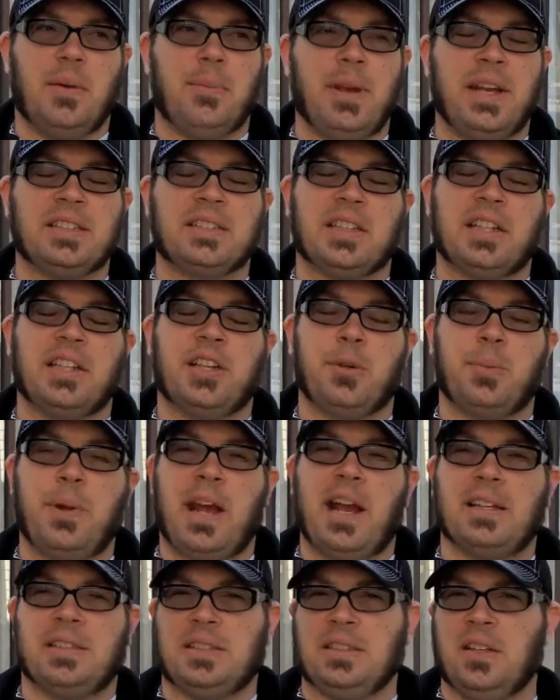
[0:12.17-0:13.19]
Basically, you're
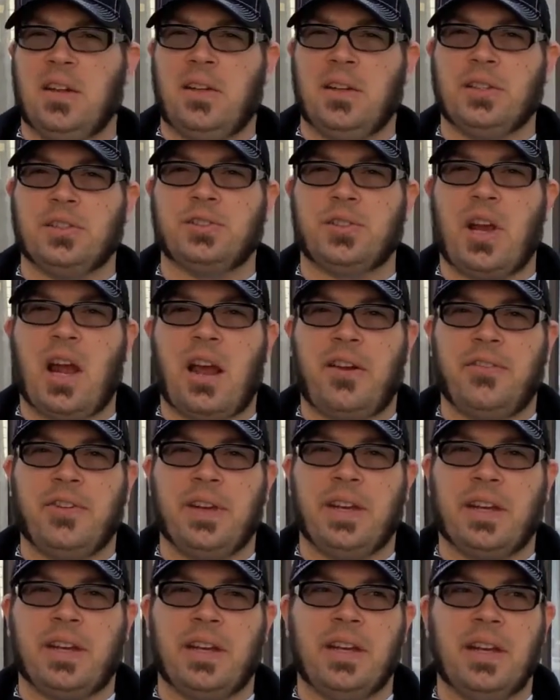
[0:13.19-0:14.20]
passing all the
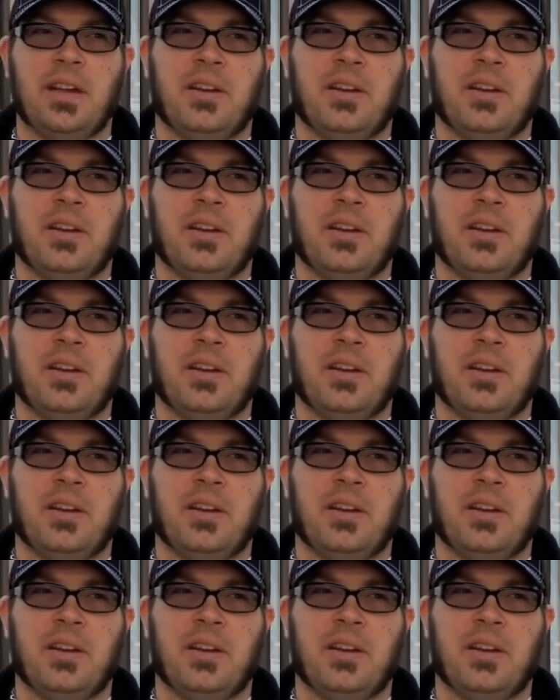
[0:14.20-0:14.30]
traffic